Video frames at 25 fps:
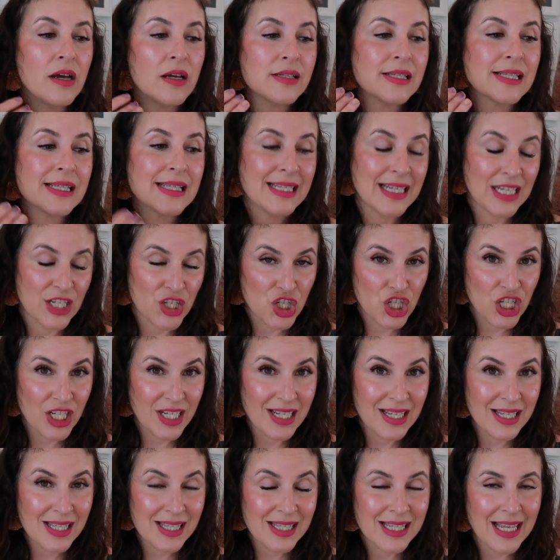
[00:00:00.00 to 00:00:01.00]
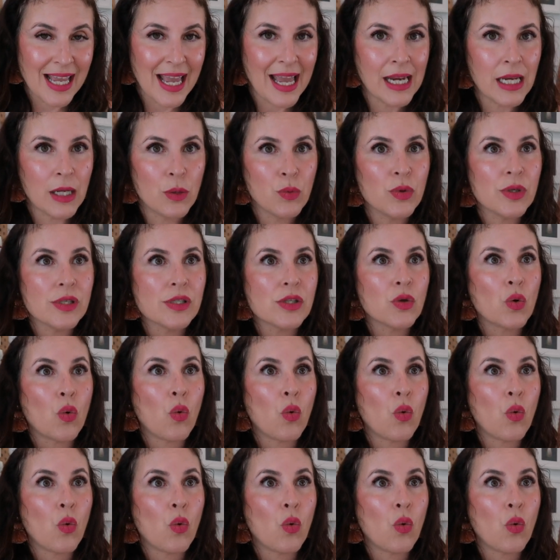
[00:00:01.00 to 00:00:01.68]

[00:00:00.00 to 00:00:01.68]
stitches, and it was